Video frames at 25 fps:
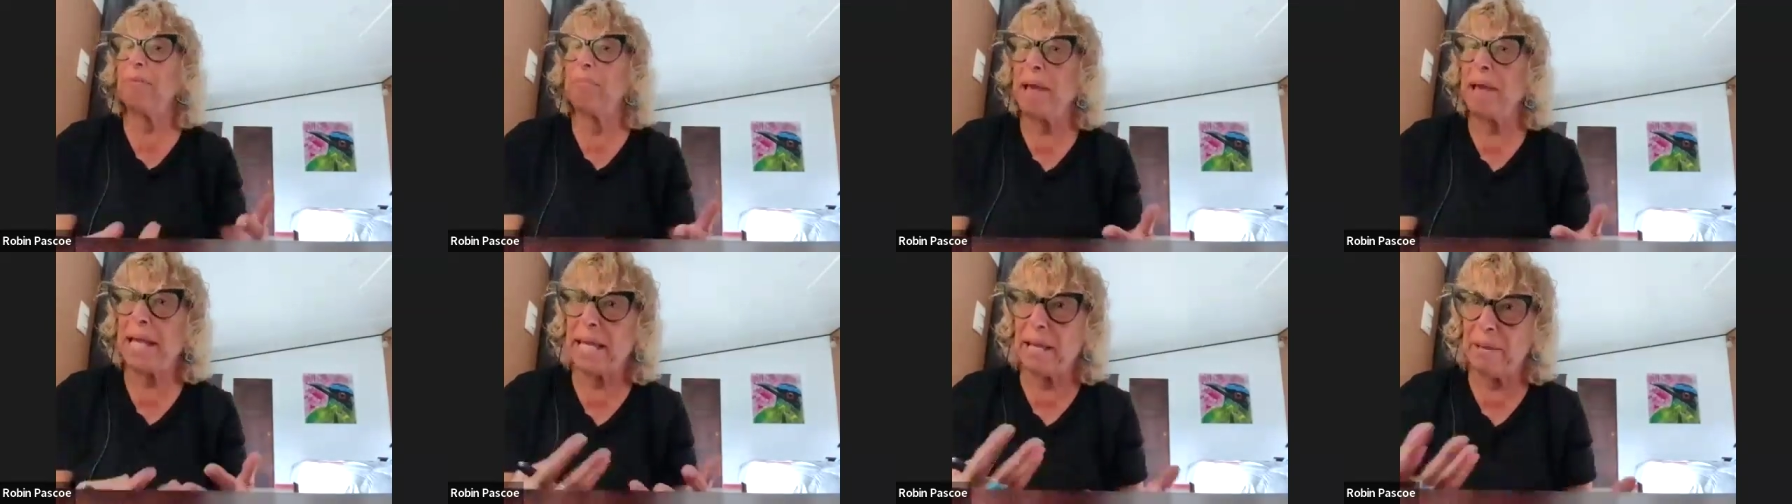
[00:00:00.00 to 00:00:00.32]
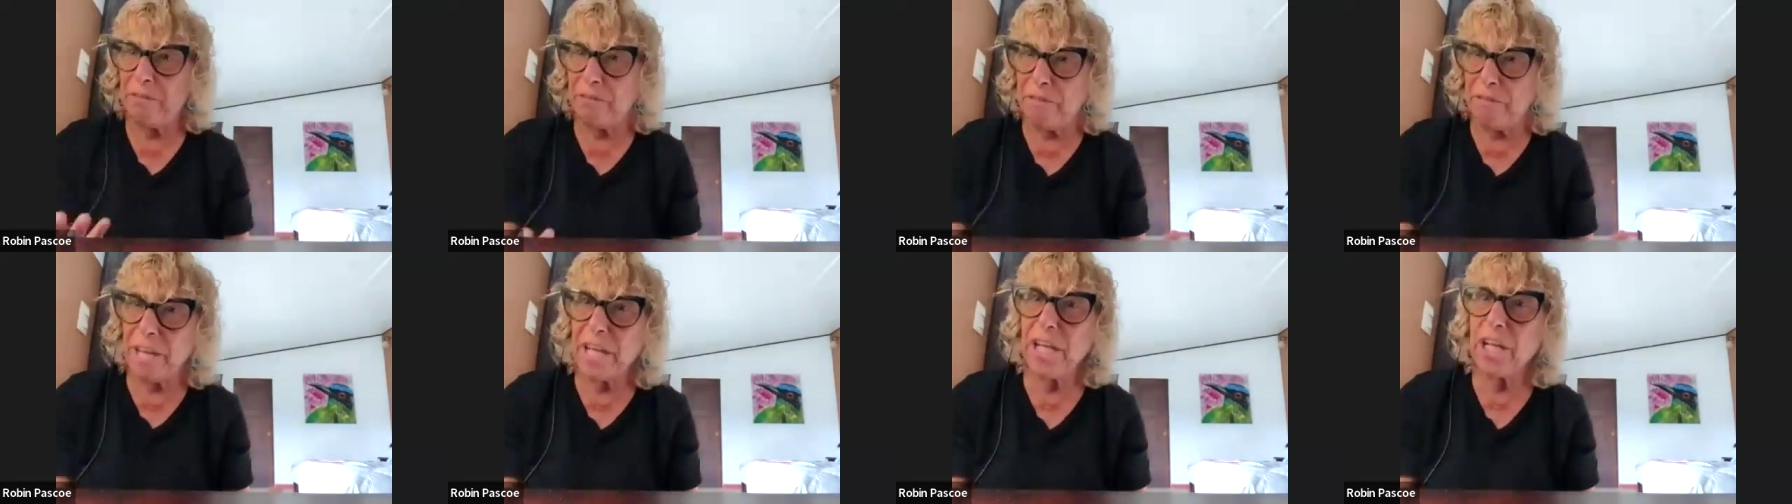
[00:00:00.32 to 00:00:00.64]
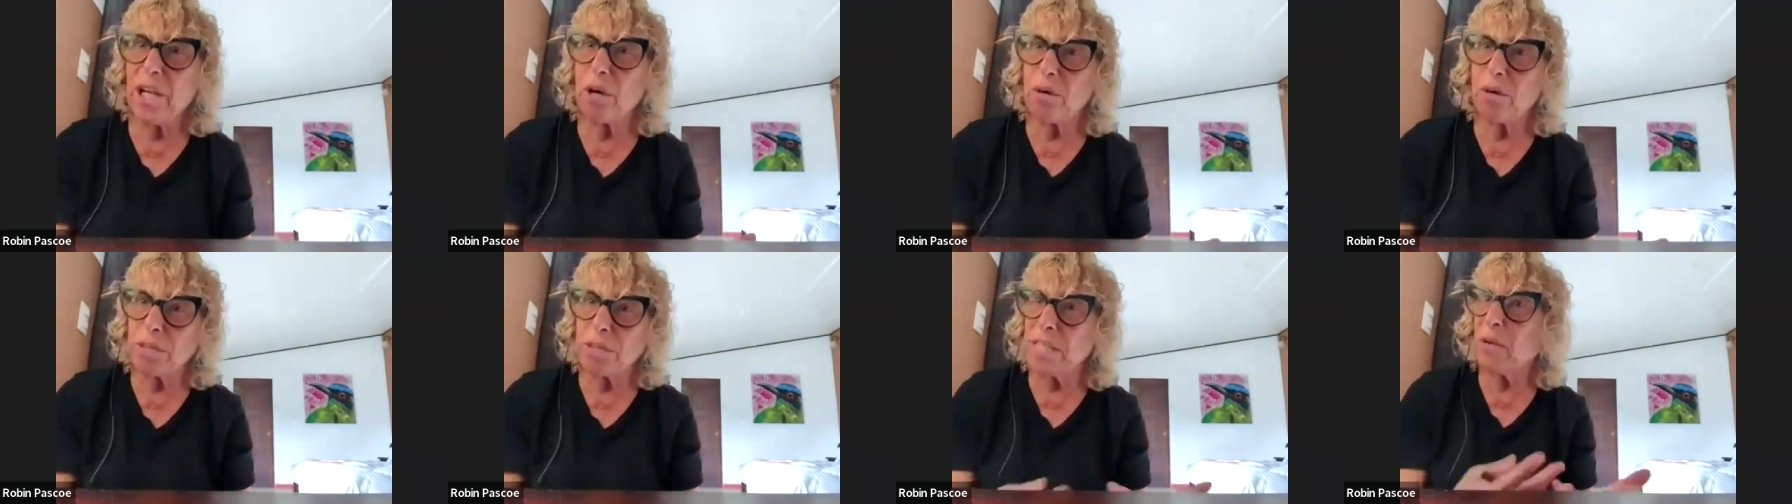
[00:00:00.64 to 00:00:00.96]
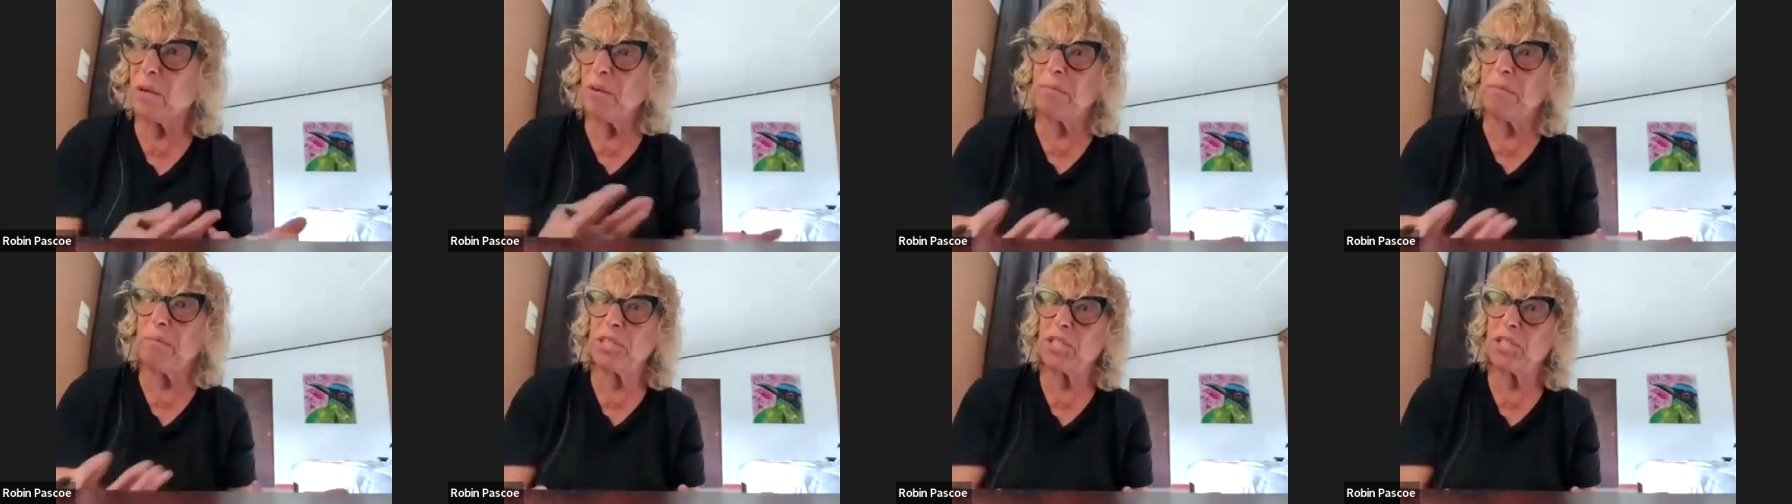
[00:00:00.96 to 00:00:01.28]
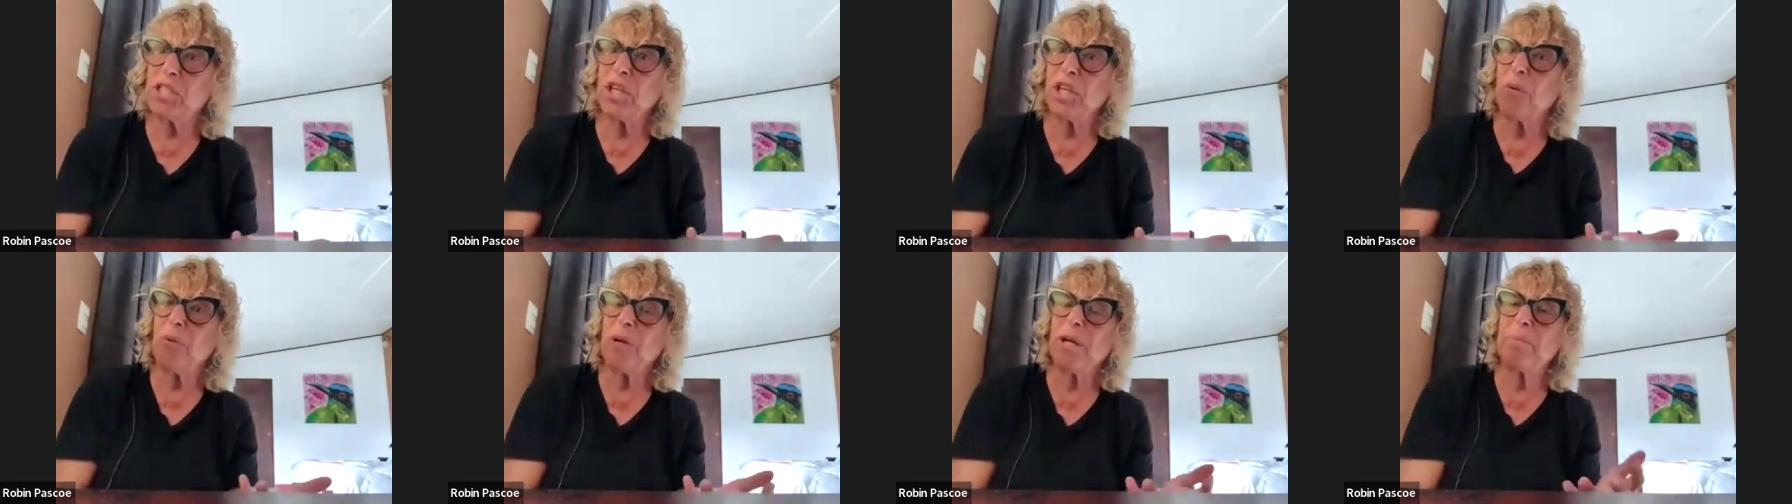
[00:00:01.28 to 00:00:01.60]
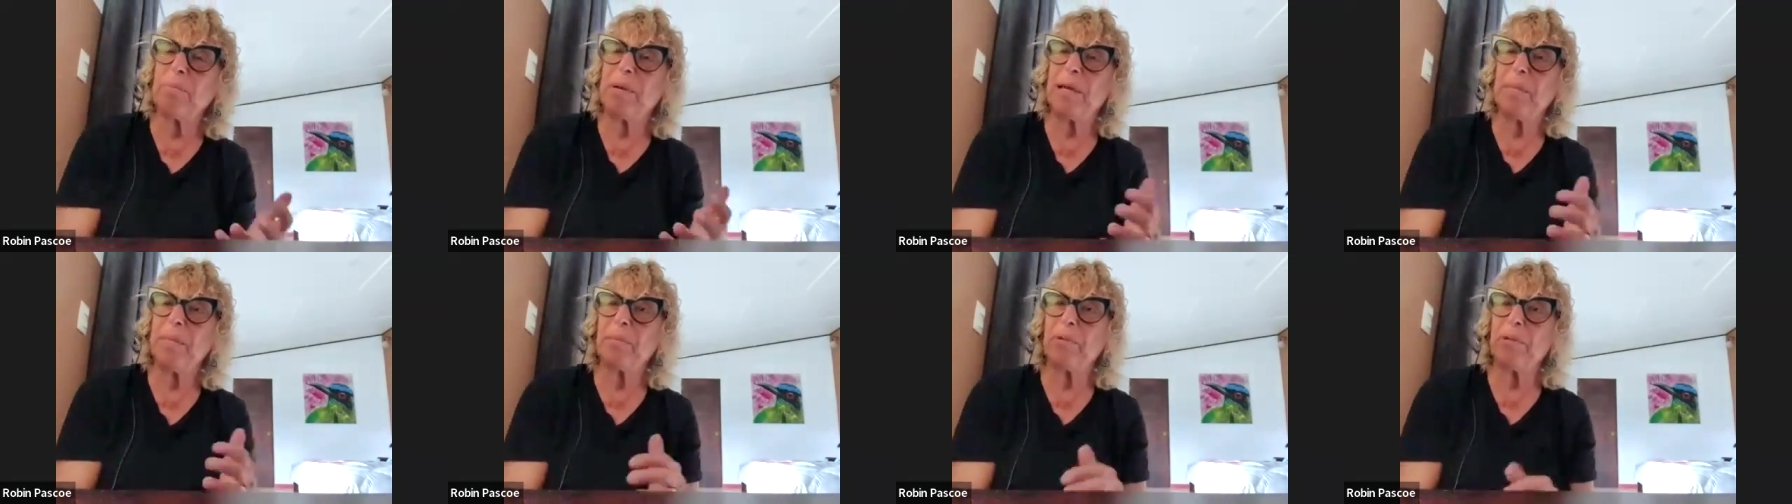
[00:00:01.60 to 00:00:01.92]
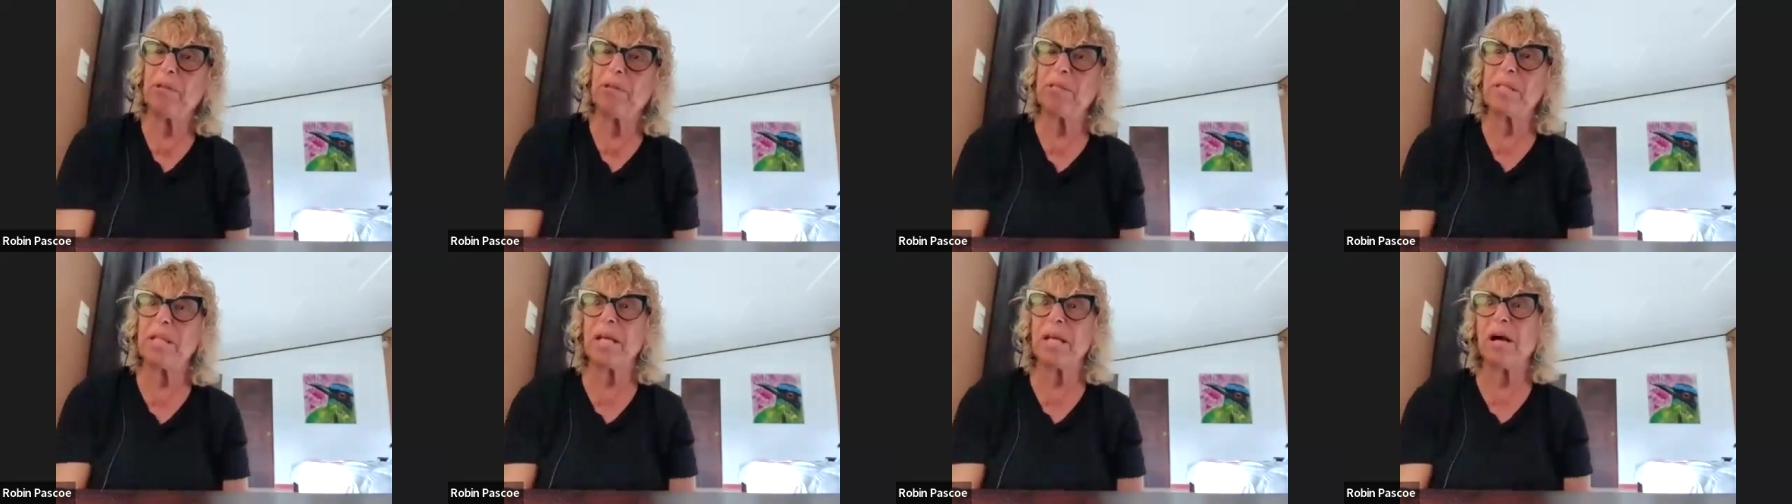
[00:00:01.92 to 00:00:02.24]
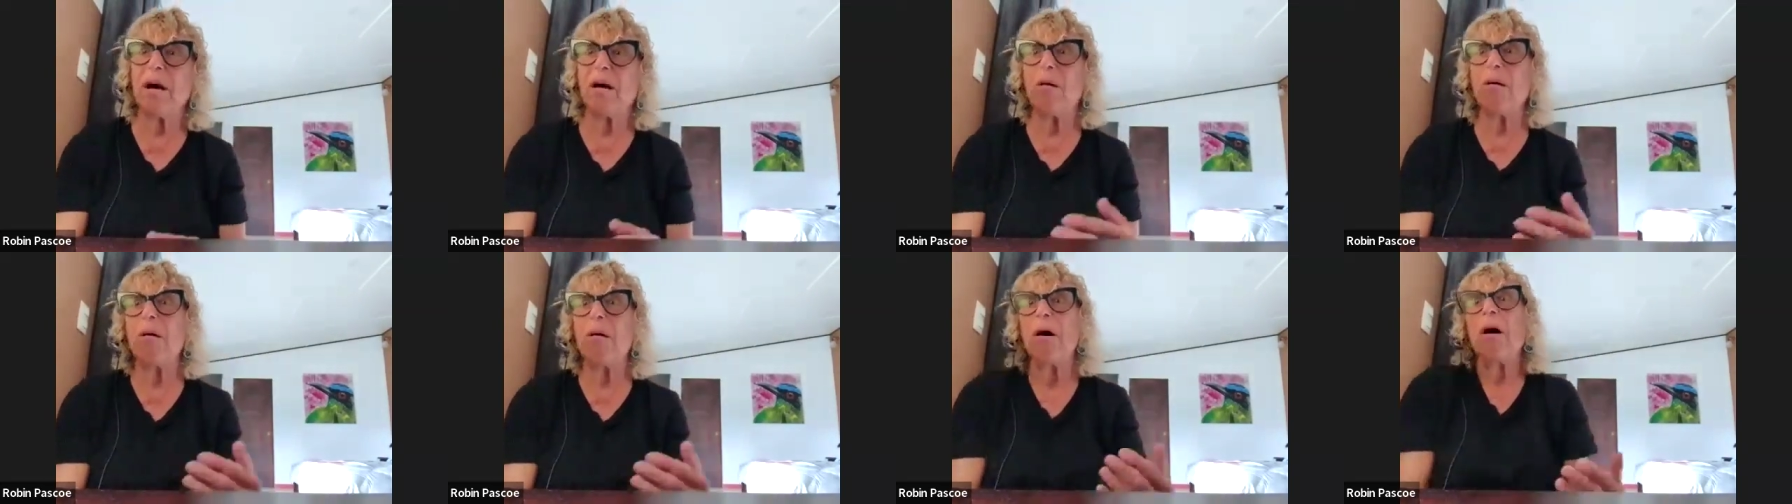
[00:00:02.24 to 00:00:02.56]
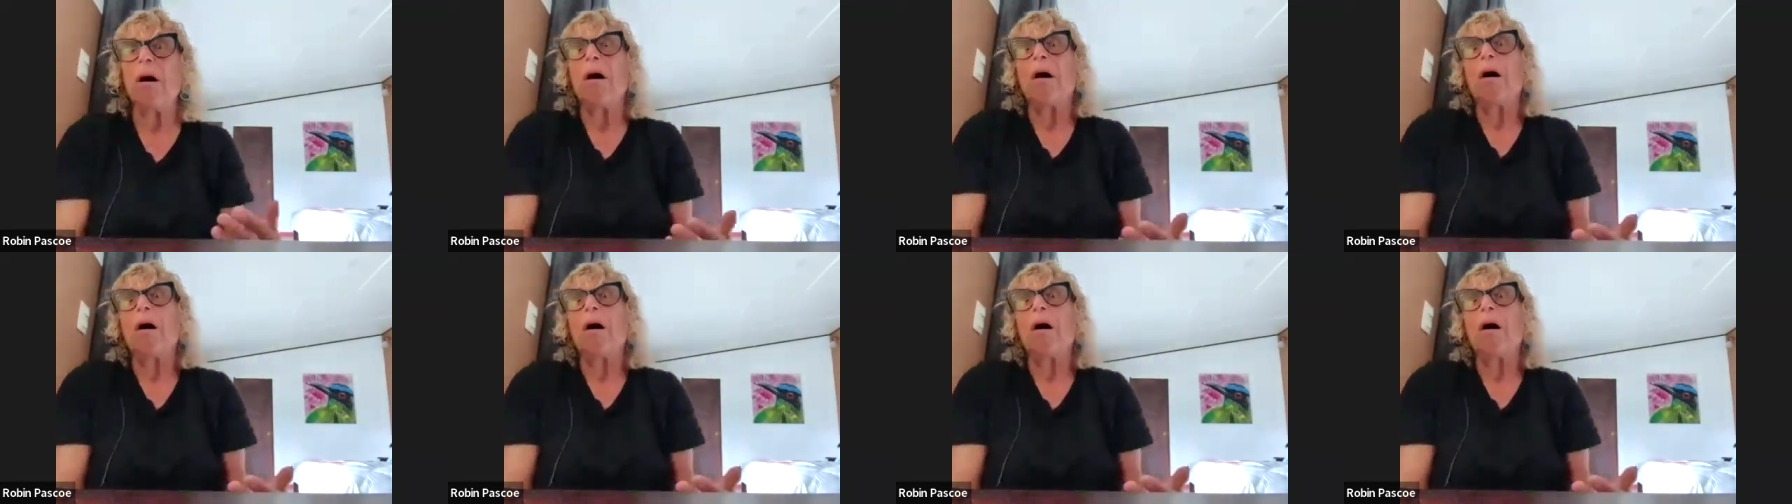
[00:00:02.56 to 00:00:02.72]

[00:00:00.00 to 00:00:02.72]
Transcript: making videos that we've been showing people, is they go,